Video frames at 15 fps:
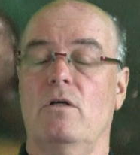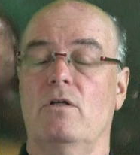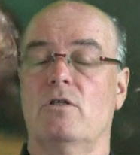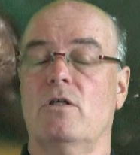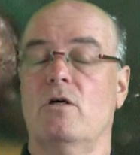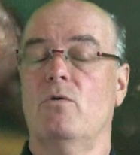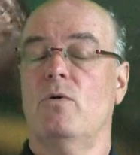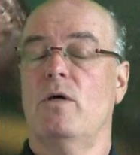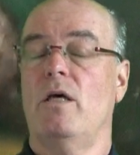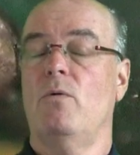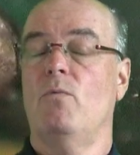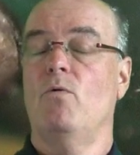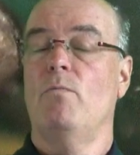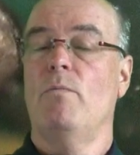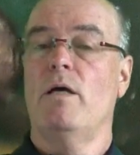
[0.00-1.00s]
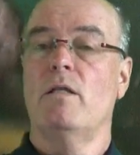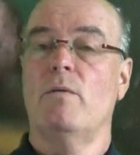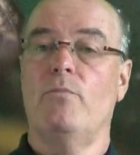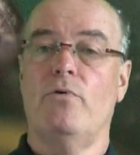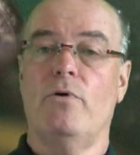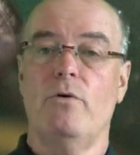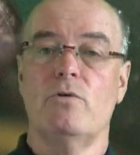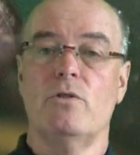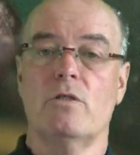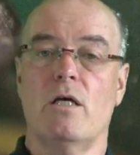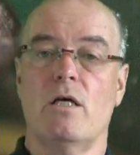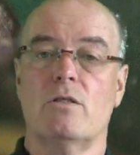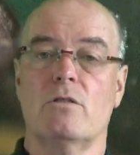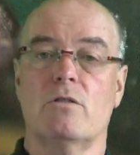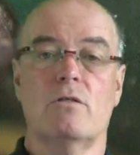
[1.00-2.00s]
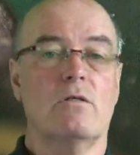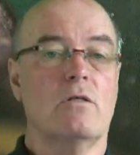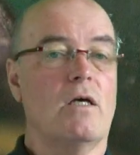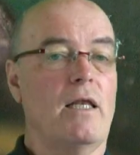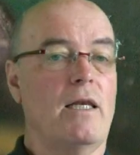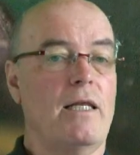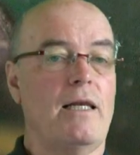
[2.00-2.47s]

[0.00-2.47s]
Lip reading: So it will make the process a